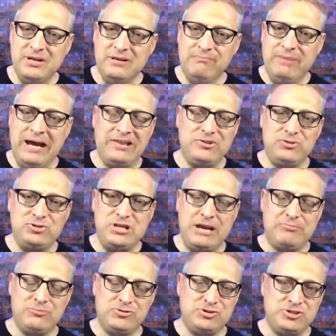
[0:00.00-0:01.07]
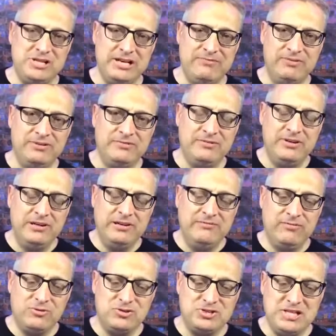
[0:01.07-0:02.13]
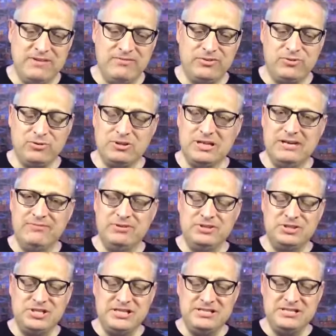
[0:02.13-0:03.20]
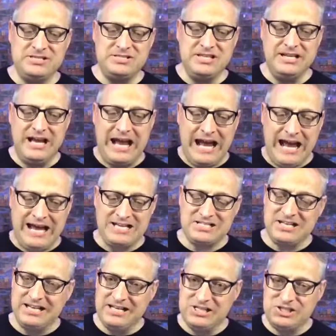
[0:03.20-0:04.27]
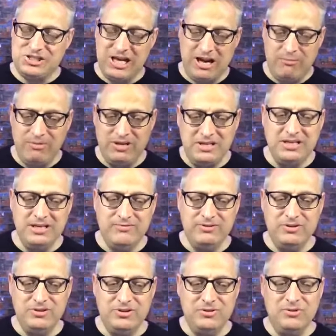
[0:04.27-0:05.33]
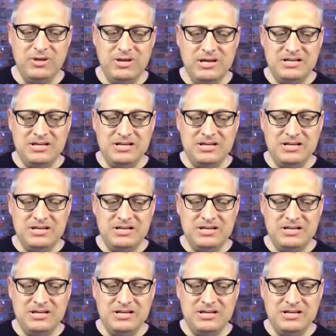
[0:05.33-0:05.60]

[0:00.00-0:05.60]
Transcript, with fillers: Matthew chapter 7 Verse 7 through 11, Jesus said, Ask and it shall be given you.